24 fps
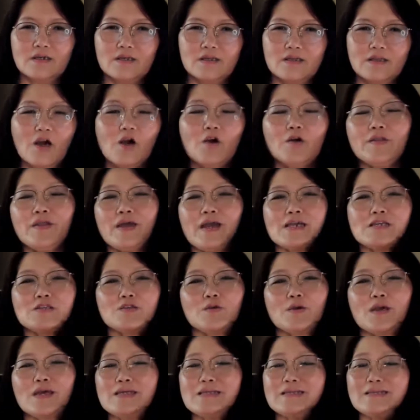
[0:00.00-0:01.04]

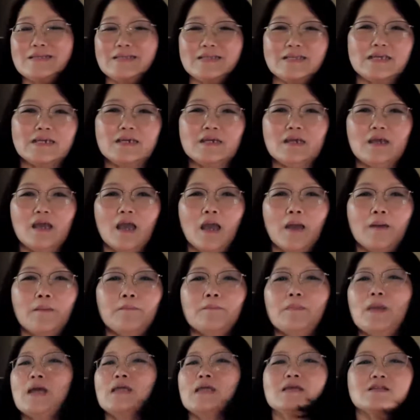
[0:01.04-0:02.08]
Nowadays, you can see
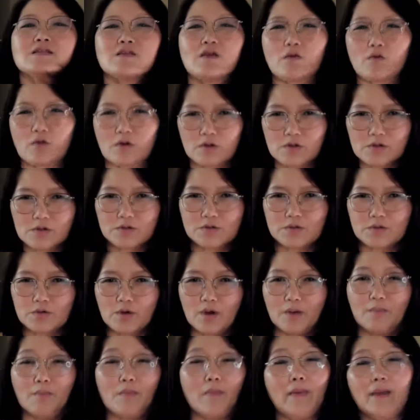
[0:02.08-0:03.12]
many Taekwondo
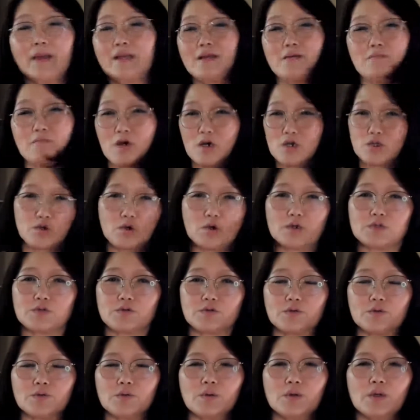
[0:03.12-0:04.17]
school and many martial
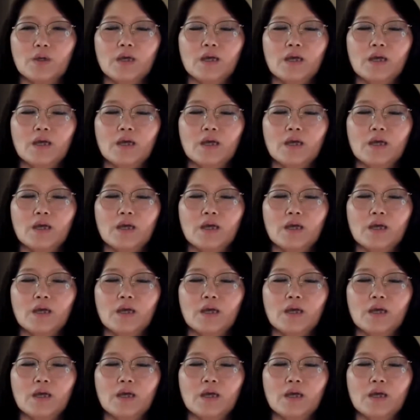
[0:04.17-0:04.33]
arts school.